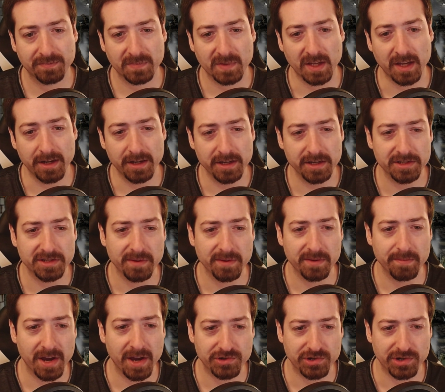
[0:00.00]
It is a
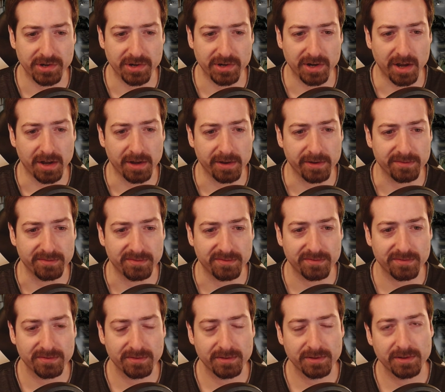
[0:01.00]
measure
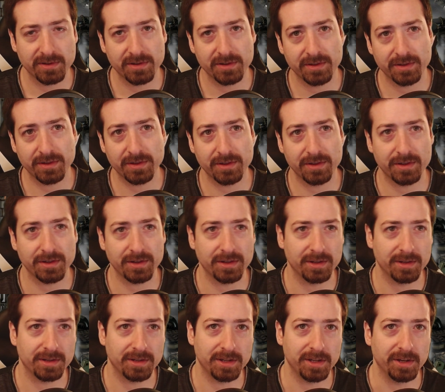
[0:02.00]
of,
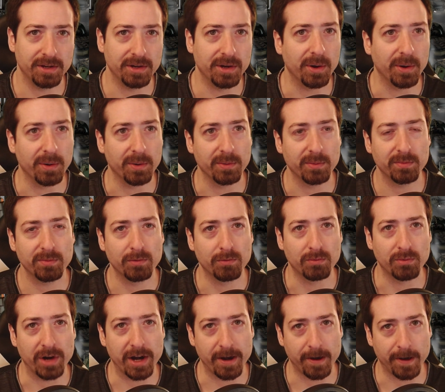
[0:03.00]
you know,
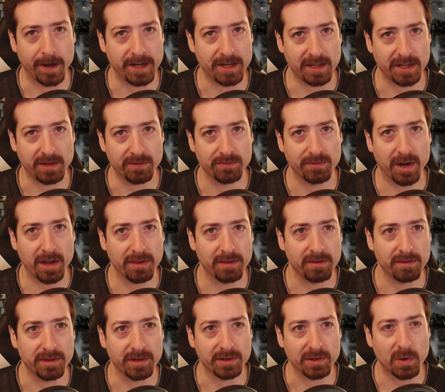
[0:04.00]
rarity rather
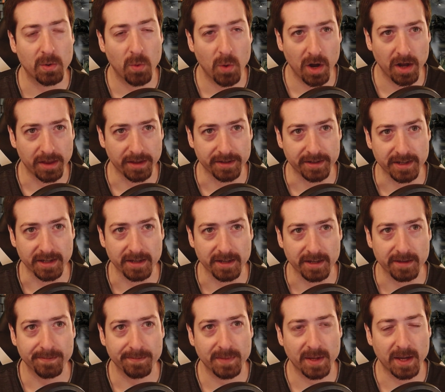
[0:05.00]
than
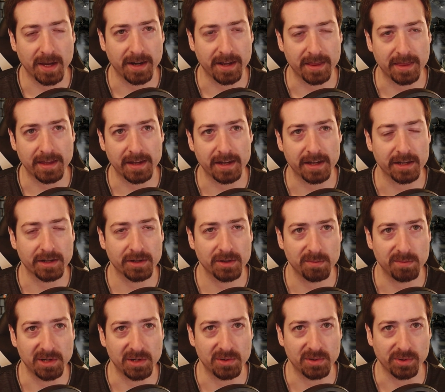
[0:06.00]
quality, and I think it could
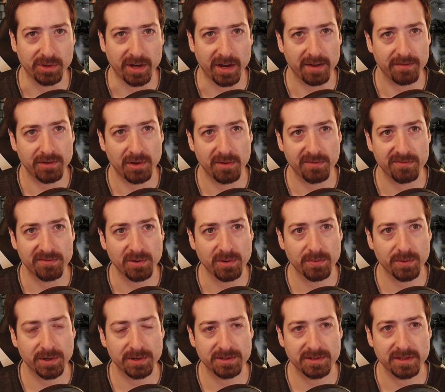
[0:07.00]
be cool to have all 4
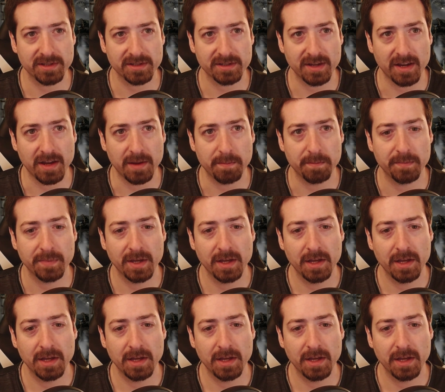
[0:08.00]
words the same.